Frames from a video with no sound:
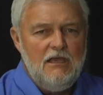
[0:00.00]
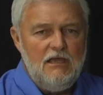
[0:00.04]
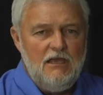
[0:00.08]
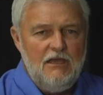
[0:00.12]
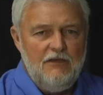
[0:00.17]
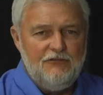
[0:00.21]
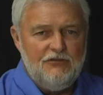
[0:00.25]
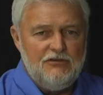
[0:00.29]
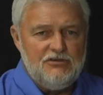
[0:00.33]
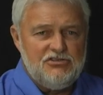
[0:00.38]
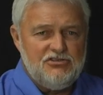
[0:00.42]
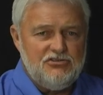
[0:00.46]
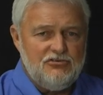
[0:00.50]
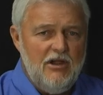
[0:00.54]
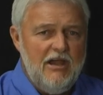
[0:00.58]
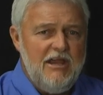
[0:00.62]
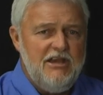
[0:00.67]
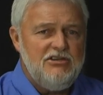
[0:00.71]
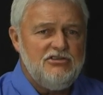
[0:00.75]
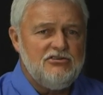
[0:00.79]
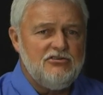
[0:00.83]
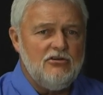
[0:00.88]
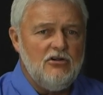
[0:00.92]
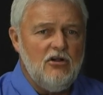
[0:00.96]
If a
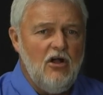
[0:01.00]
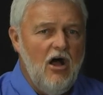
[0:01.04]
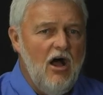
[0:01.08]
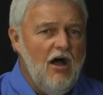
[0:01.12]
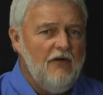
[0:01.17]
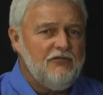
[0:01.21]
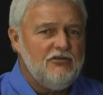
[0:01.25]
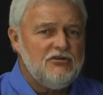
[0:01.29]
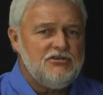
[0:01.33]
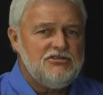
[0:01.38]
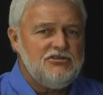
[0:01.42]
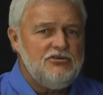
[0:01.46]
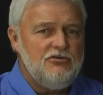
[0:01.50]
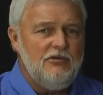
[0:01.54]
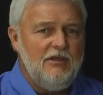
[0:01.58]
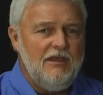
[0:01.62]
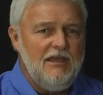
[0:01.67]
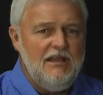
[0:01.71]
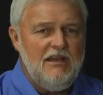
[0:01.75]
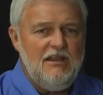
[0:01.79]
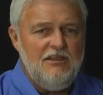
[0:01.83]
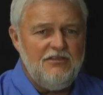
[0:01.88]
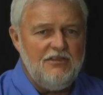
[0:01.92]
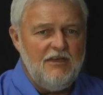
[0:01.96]
stranger offers you
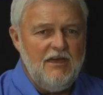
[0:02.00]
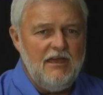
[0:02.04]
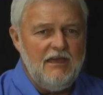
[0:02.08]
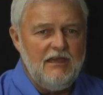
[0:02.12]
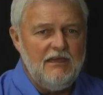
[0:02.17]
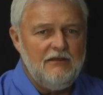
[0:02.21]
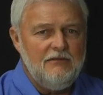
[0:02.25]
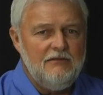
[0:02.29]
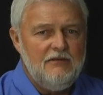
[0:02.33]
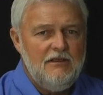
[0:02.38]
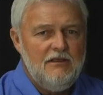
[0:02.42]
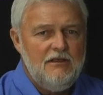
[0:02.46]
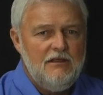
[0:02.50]
anything,